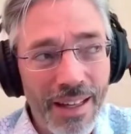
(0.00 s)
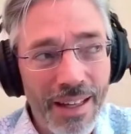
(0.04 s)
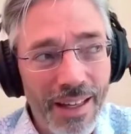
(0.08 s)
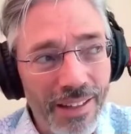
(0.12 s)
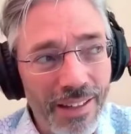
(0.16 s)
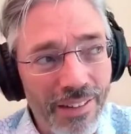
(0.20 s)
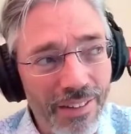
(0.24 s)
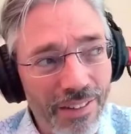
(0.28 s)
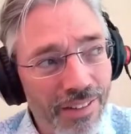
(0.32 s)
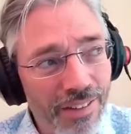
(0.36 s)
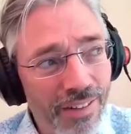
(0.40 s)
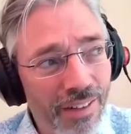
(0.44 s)

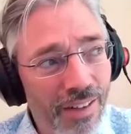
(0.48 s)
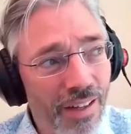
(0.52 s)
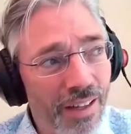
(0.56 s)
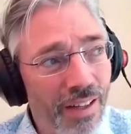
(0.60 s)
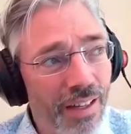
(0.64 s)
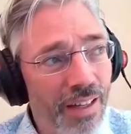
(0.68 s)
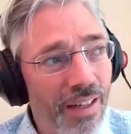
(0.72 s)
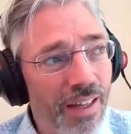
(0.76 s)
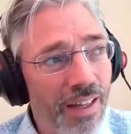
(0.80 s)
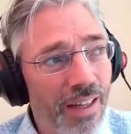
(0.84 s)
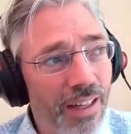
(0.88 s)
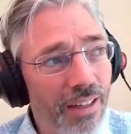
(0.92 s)

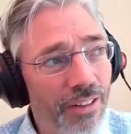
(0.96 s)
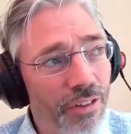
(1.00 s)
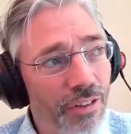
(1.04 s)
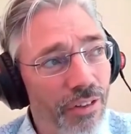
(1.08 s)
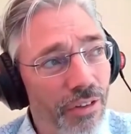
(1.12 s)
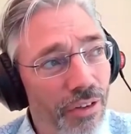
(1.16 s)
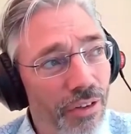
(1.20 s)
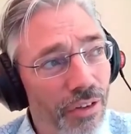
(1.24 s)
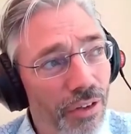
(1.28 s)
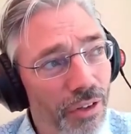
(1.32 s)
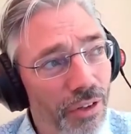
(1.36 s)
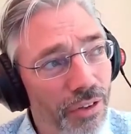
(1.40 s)
it's
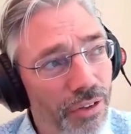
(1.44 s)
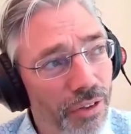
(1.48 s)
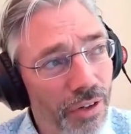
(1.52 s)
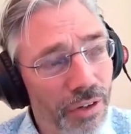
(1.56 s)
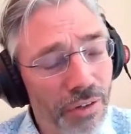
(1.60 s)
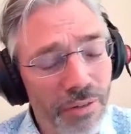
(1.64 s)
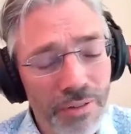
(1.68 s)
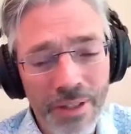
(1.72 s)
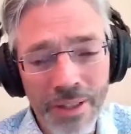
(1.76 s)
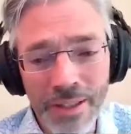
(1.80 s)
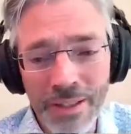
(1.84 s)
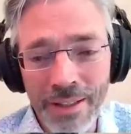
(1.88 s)
not
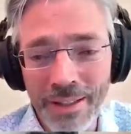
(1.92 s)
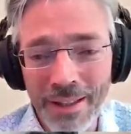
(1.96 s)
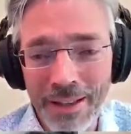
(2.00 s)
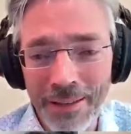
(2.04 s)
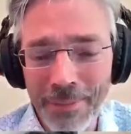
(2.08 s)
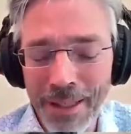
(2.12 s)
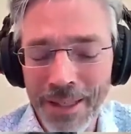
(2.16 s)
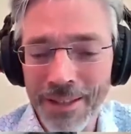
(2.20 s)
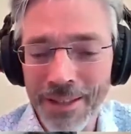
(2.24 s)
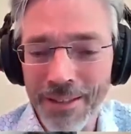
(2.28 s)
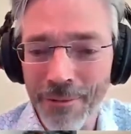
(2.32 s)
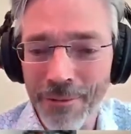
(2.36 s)
only,
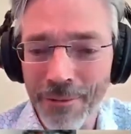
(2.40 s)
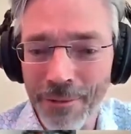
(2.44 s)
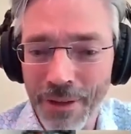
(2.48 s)
I mean,